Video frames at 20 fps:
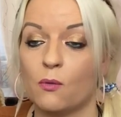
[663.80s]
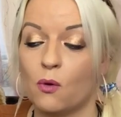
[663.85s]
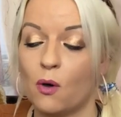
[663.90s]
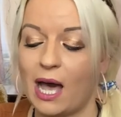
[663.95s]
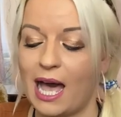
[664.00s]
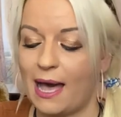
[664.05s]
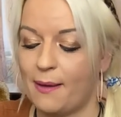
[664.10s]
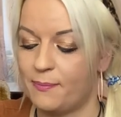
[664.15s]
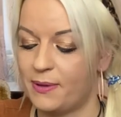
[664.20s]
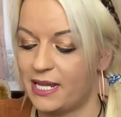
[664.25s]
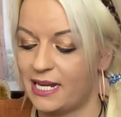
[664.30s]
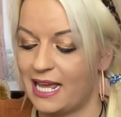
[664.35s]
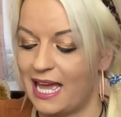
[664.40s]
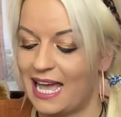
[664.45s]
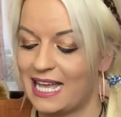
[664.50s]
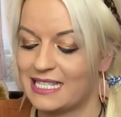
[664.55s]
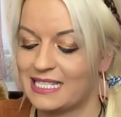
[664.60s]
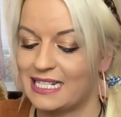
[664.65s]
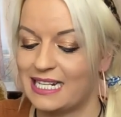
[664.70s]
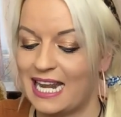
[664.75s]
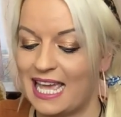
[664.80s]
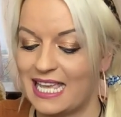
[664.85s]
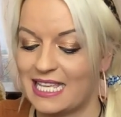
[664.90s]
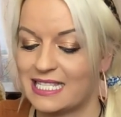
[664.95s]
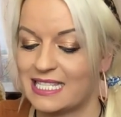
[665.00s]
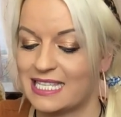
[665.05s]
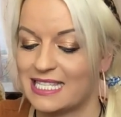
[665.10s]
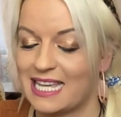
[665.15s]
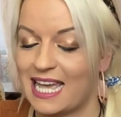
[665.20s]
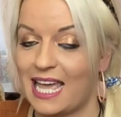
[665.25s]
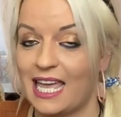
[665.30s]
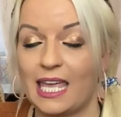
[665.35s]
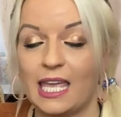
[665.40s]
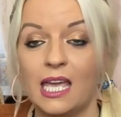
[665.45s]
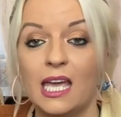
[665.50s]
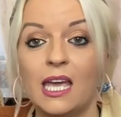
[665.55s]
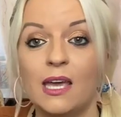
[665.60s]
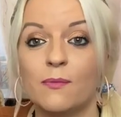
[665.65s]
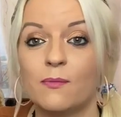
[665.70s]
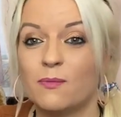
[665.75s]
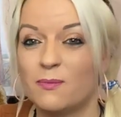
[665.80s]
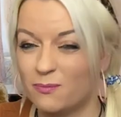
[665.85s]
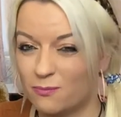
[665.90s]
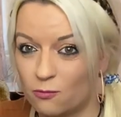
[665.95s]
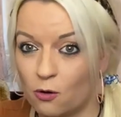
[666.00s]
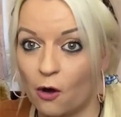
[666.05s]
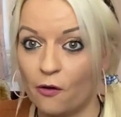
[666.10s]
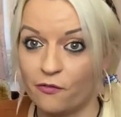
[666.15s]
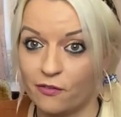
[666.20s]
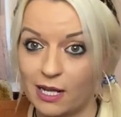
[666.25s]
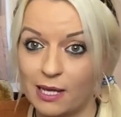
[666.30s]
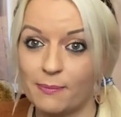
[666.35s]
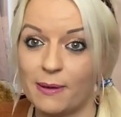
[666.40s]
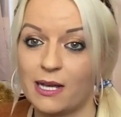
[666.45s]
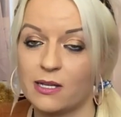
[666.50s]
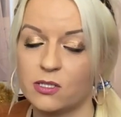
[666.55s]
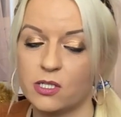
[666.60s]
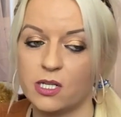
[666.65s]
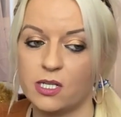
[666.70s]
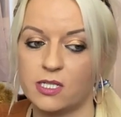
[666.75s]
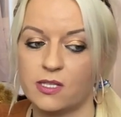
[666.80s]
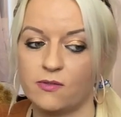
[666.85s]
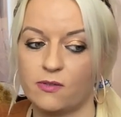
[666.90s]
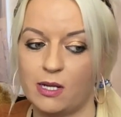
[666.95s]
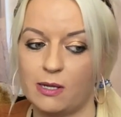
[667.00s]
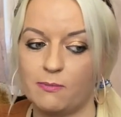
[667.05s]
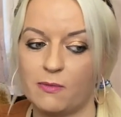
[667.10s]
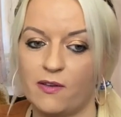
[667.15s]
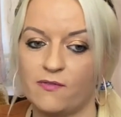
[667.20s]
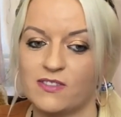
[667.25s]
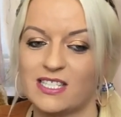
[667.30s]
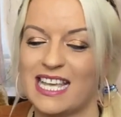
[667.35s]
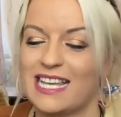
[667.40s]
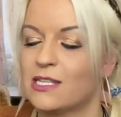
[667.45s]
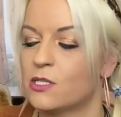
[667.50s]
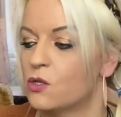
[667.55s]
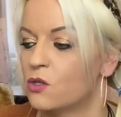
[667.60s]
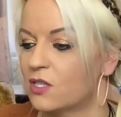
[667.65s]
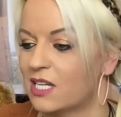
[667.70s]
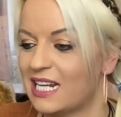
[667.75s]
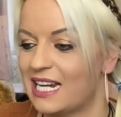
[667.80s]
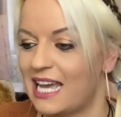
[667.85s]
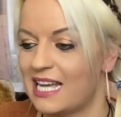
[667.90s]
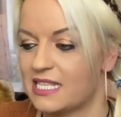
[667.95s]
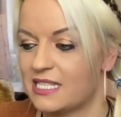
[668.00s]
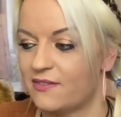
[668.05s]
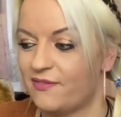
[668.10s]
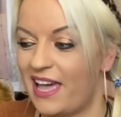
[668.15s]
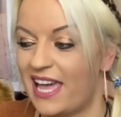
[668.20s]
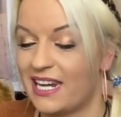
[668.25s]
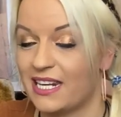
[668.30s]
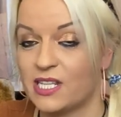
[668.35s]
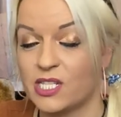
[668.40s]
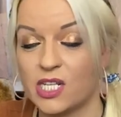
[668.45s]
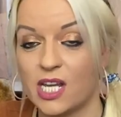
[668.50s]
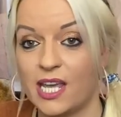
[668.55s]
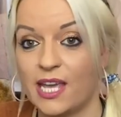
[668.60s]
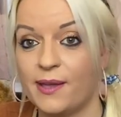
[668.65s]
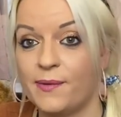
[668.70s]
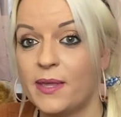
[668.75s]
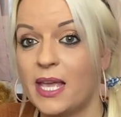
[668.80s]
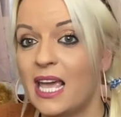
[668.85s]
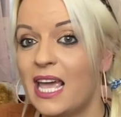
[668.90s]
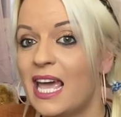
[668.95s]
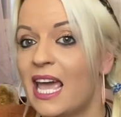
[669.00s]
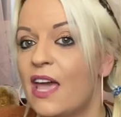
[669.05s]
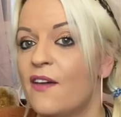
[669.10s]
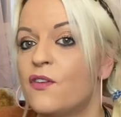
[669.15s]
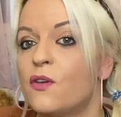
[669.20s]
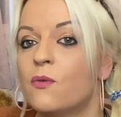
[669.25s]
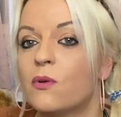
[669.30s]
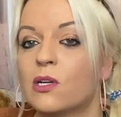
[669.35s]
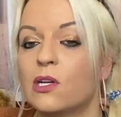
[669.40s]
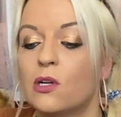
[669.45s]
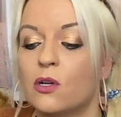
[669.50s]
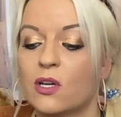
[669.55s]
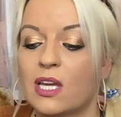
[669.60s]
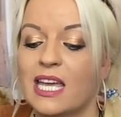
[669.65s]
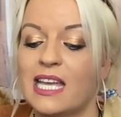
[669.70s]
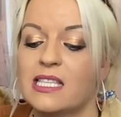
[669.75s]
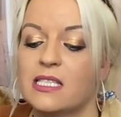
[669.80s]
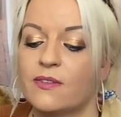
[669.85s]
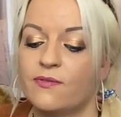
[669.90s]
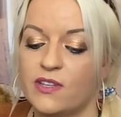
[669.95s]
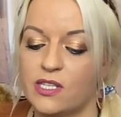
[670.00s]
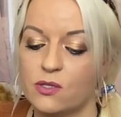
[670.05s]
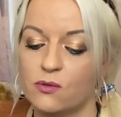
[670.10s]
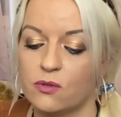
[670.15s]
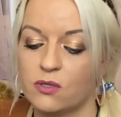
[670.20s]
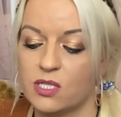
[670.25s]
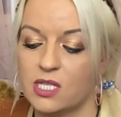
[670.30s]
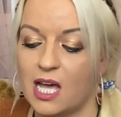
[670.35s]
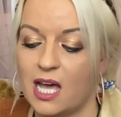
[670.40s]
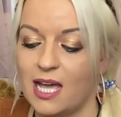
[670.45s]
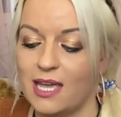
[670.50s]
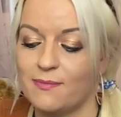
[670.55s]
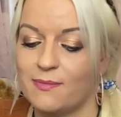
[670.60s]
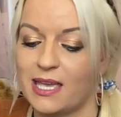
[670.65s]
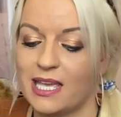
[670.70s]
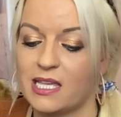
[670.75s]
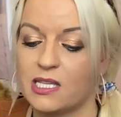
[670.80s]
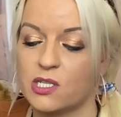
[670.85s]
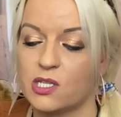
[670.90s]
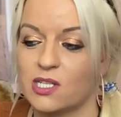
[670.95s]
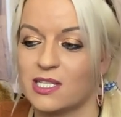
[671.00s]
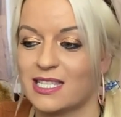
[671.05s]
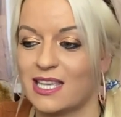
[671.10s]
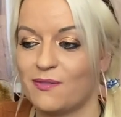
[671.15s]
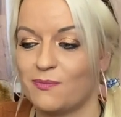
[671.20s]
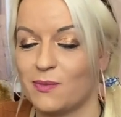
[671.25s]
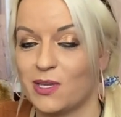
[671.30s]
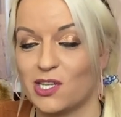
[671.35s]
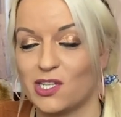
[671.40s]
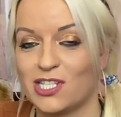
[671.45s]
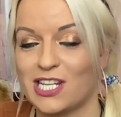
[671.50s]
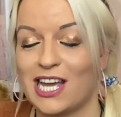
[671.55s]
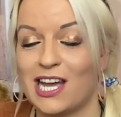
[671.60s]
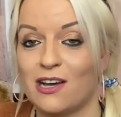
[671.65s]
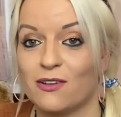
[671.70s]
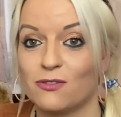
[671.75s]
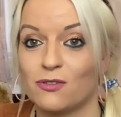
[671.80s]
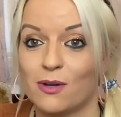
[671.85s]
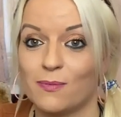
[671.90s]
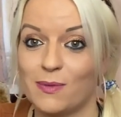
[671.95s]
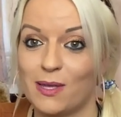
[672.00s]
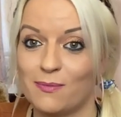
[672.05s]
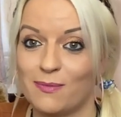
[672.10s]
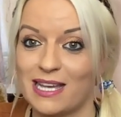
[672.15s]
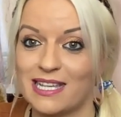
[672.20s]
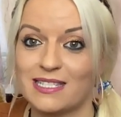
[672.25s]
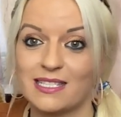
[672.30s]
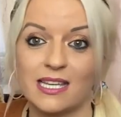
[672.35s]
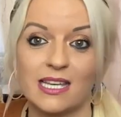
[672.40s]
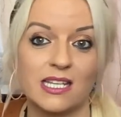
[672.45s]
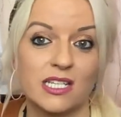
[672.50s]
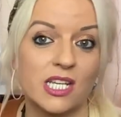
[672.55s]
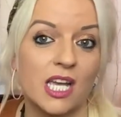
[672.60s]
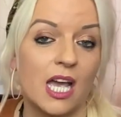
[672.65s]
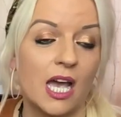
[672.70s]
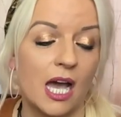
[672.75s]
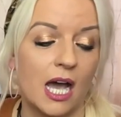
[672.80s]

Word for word: It will happen at a later date, roughly about two to three months as your collective energy. If you want to look at individual timings, just give me a shout, drop me a message.